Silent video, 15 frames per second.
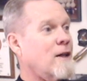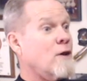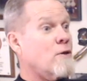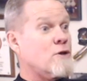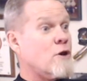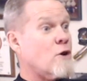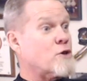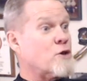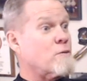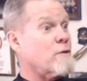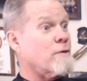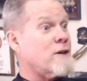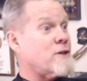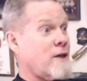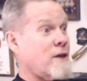There was no
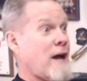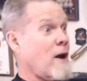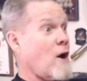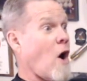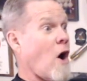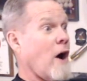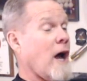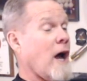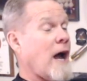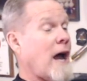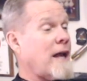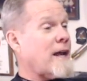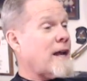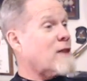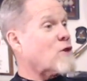supervision at all.
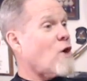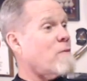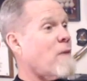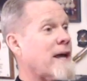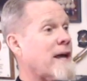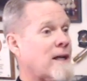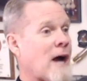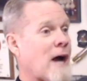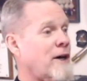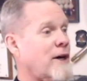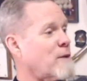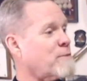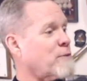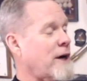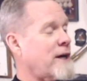And they thought Mike and I were like
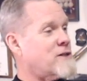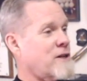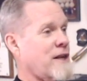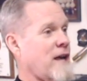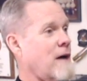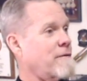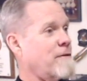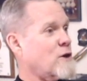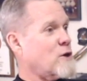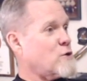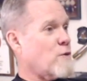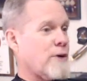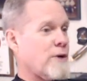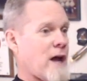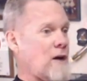the brains of the outfit because we
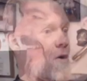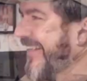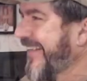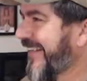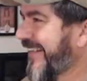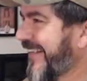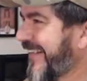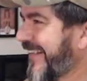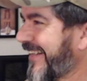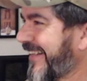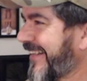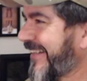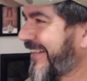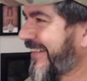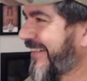weren't alcoholics or dope
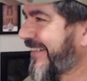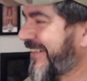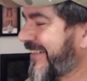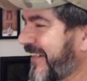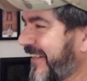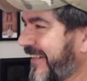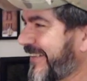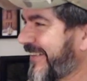smokers. Yeah.